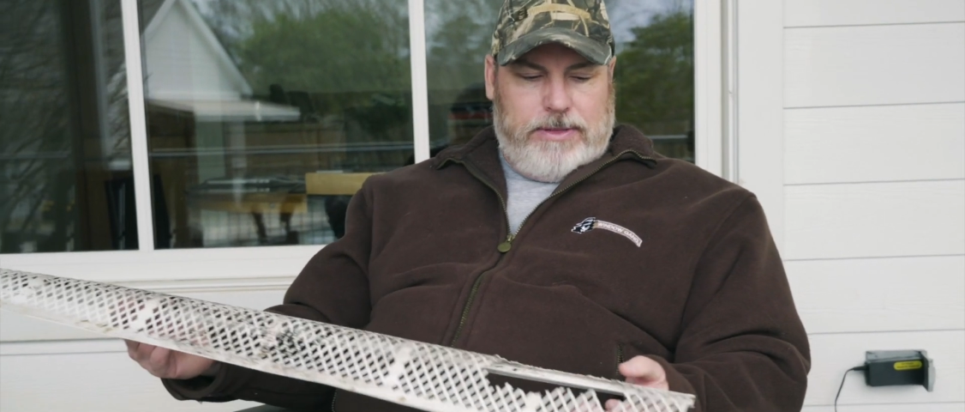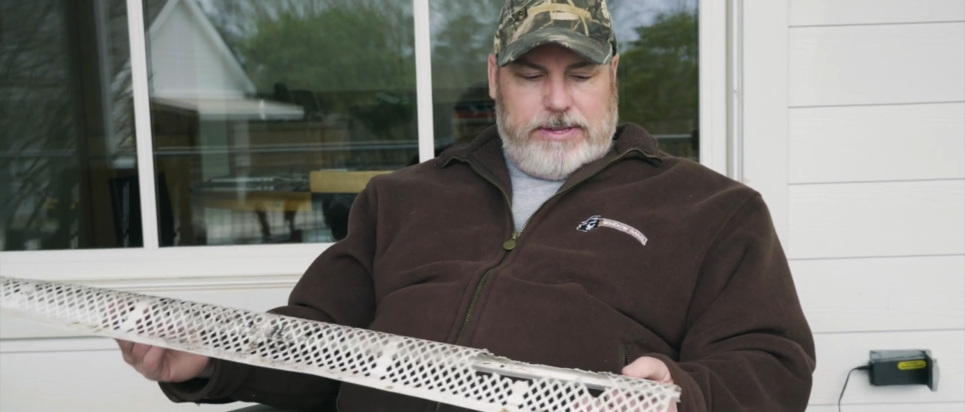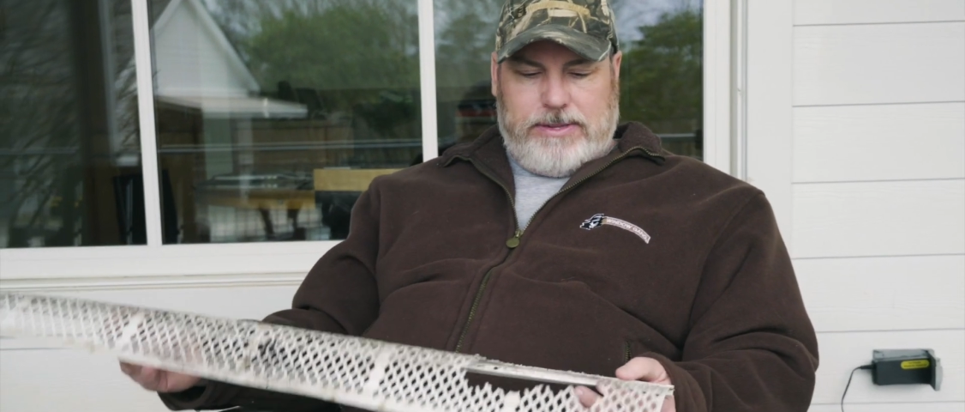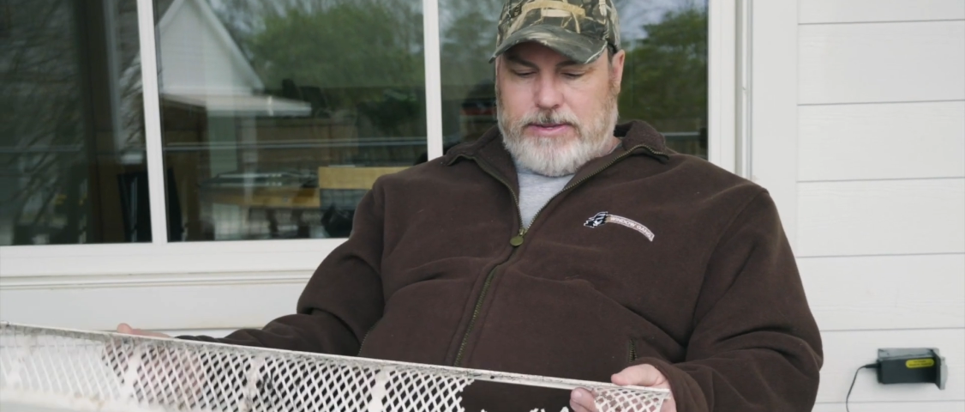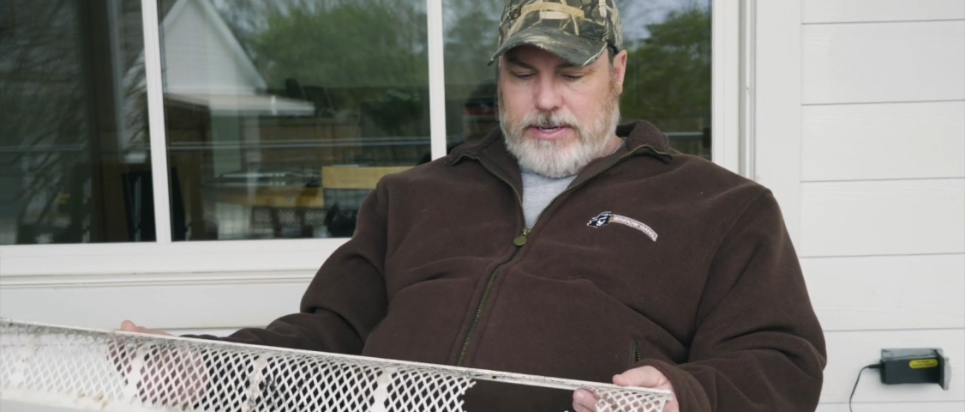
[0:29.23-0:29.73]

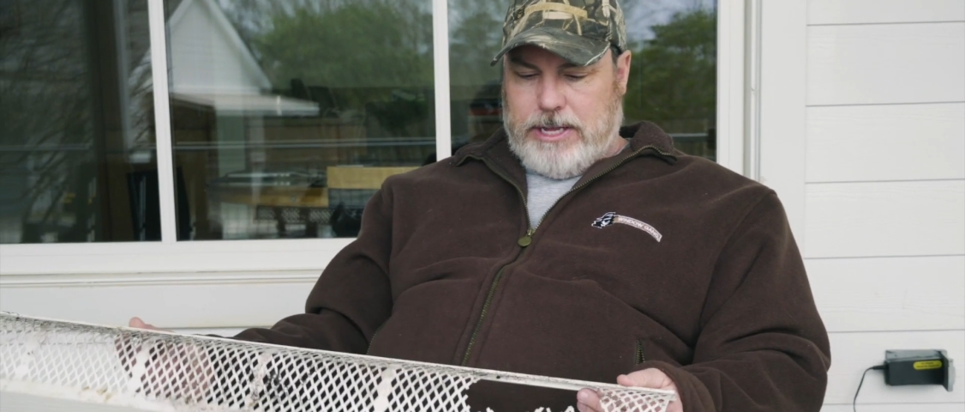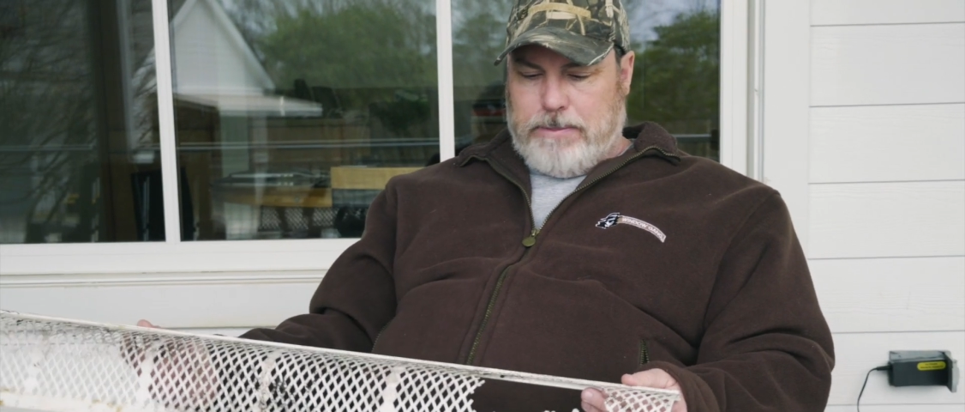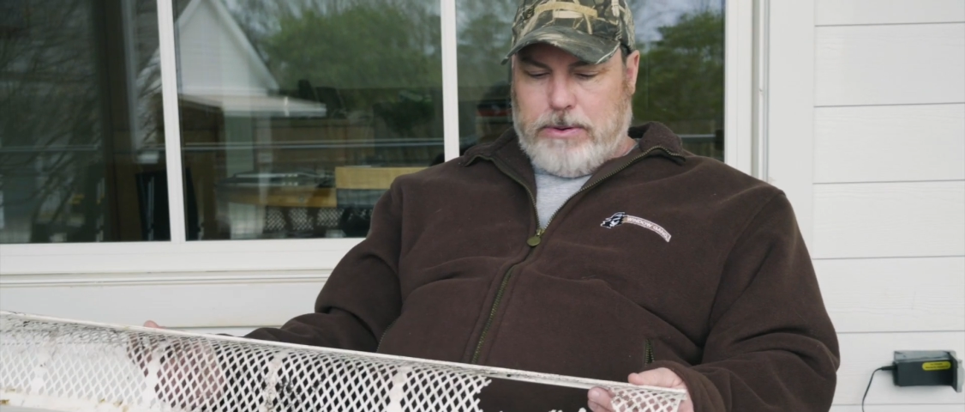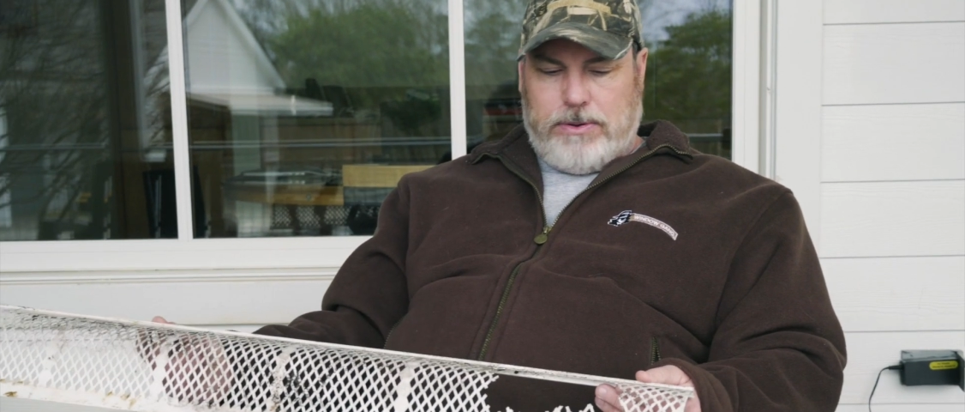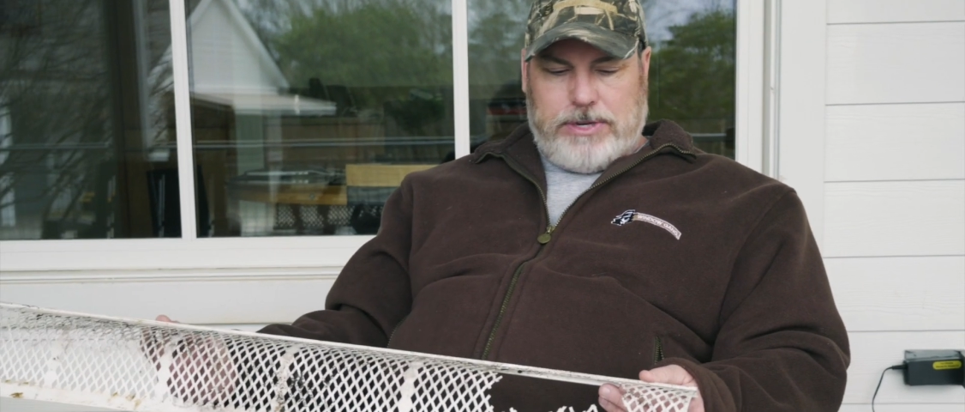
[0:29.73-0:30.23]
this is a
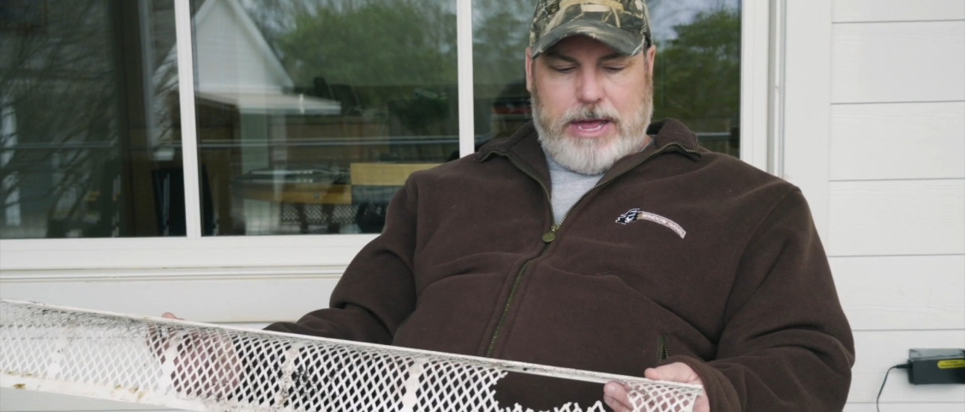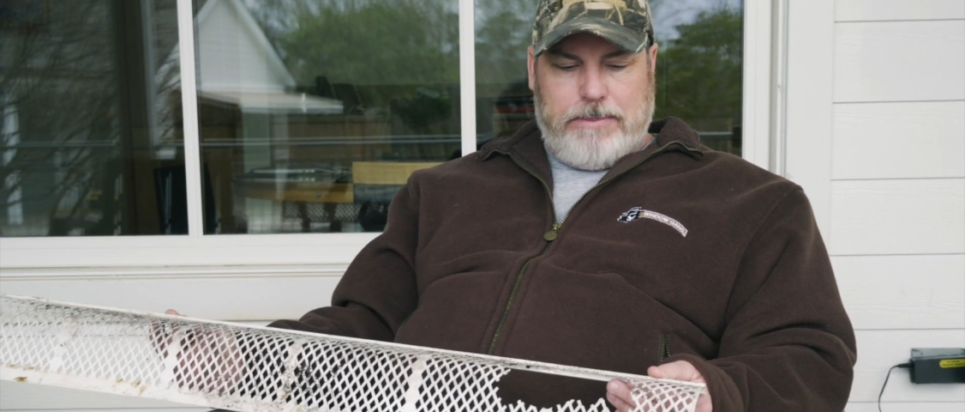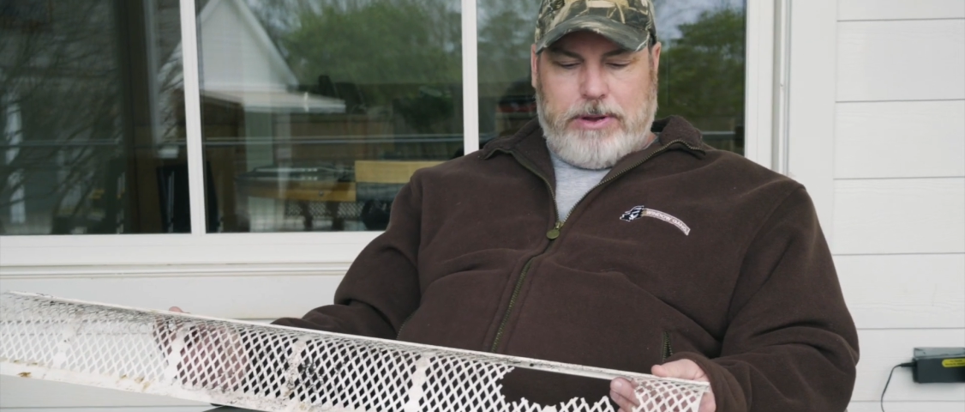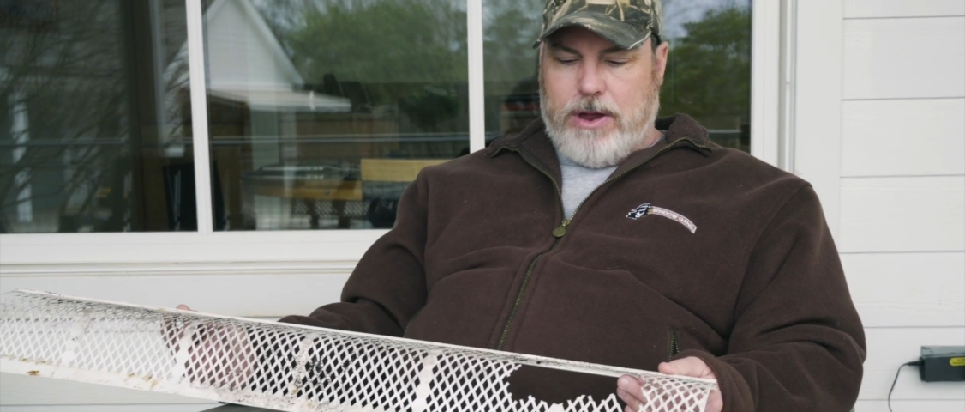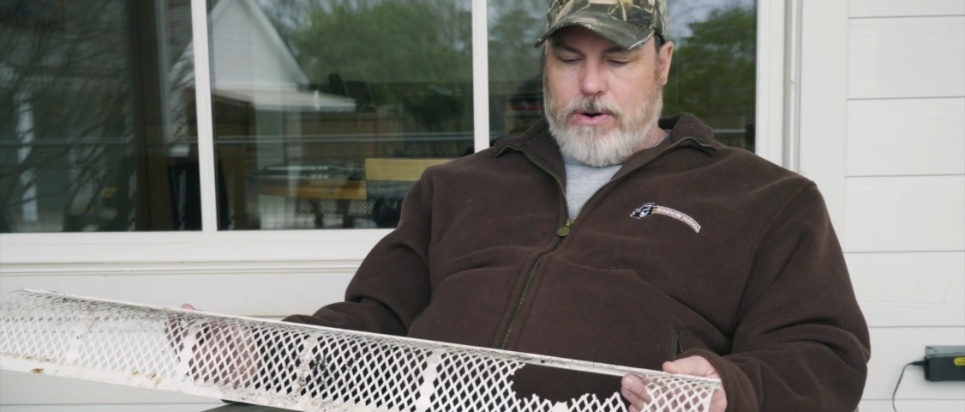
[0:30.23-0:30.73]
typical
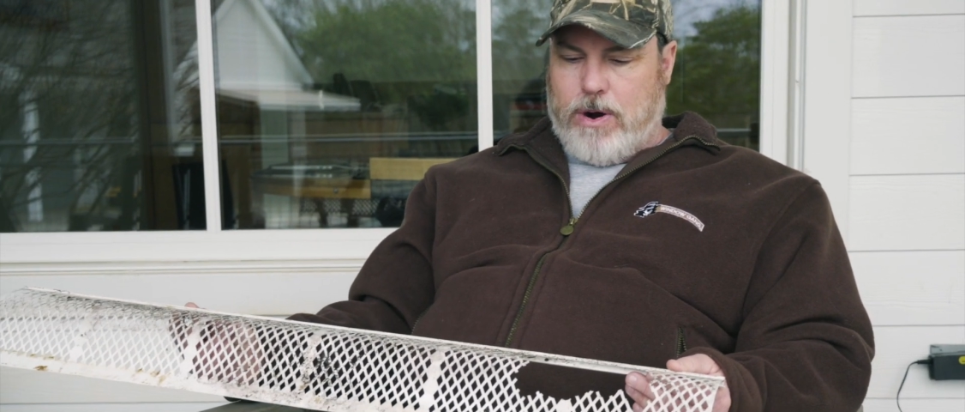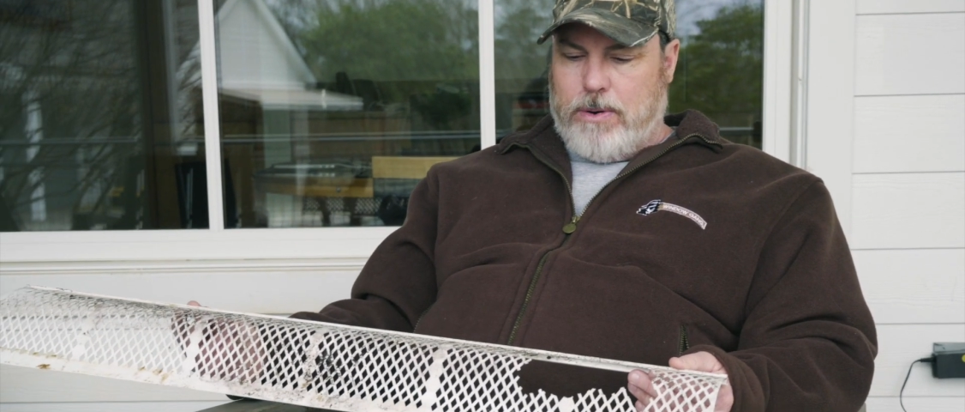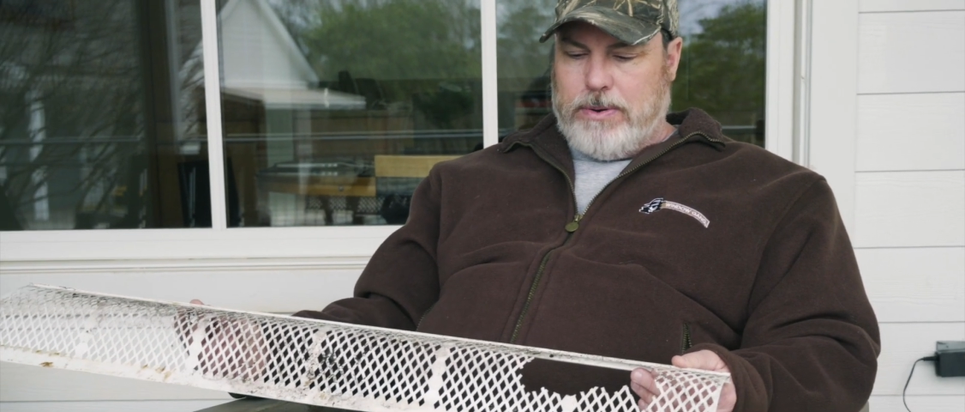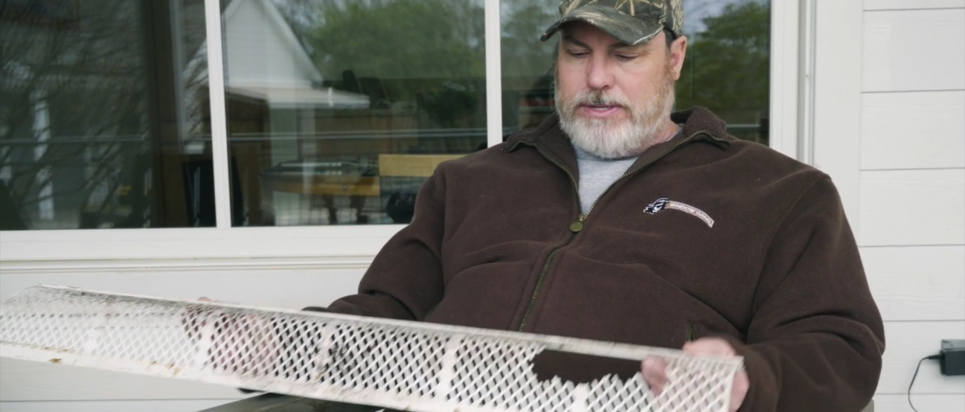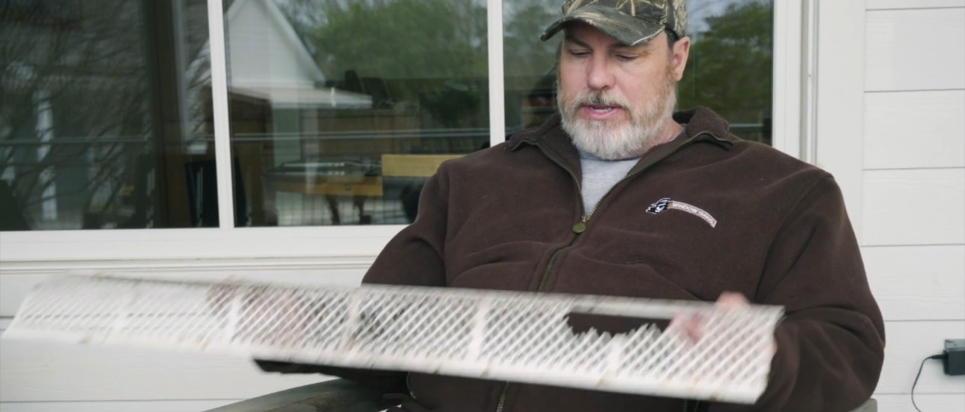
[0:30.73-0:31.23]
type gutter
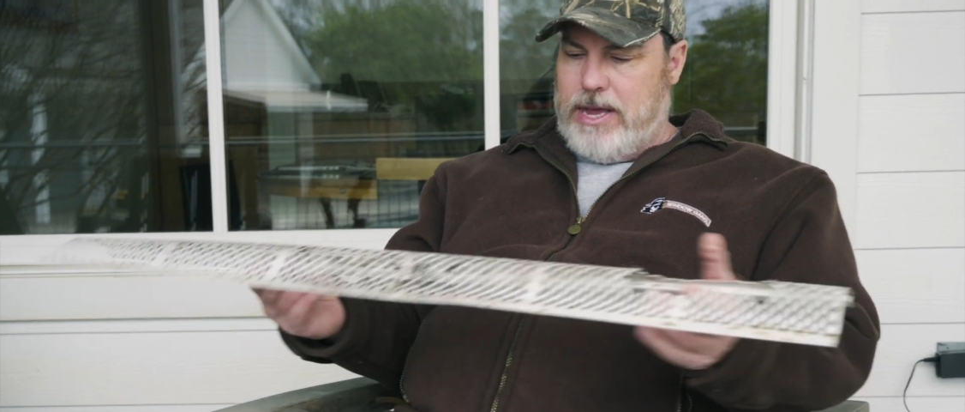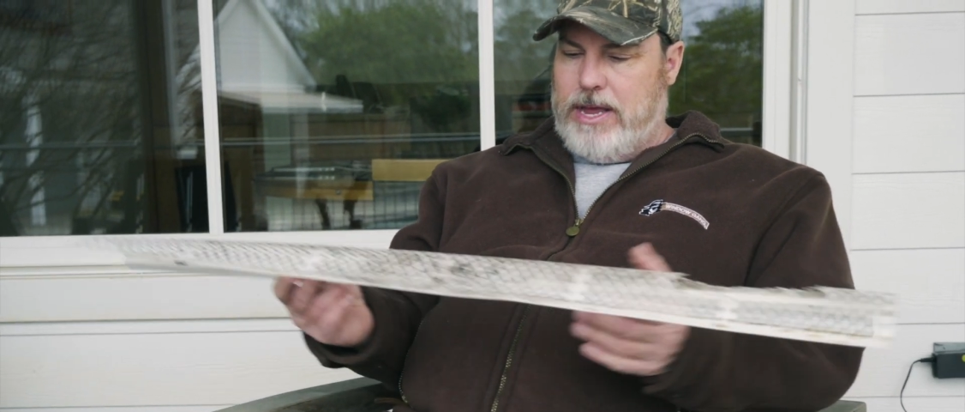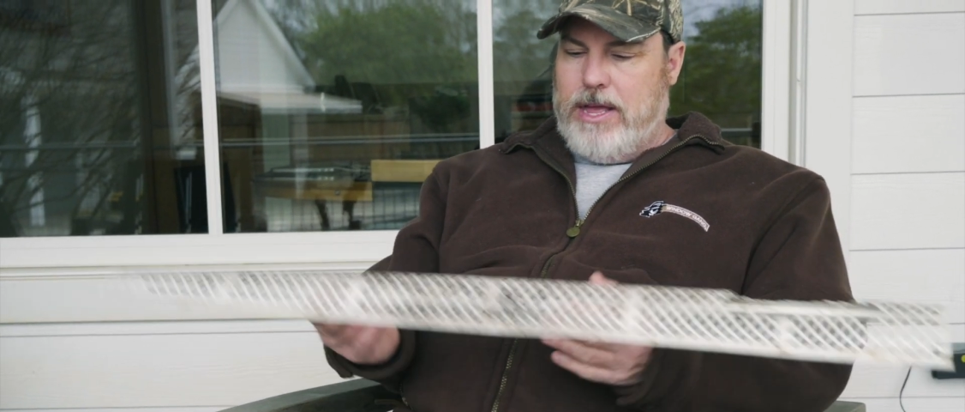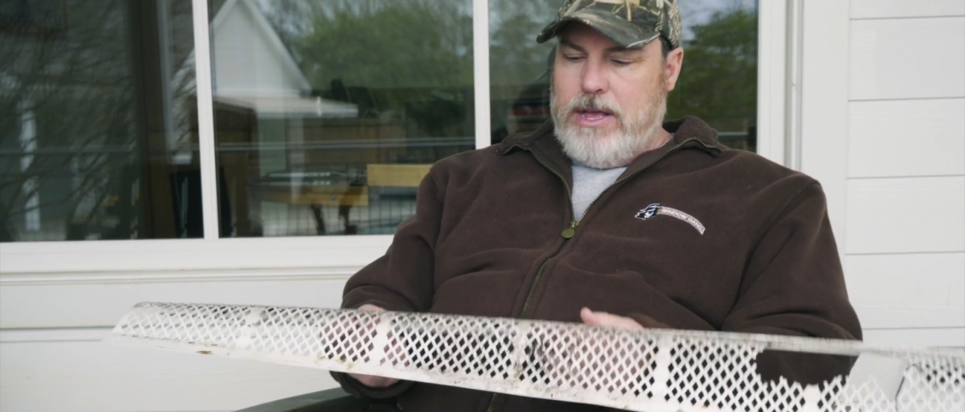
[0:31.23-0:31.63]
guard we see.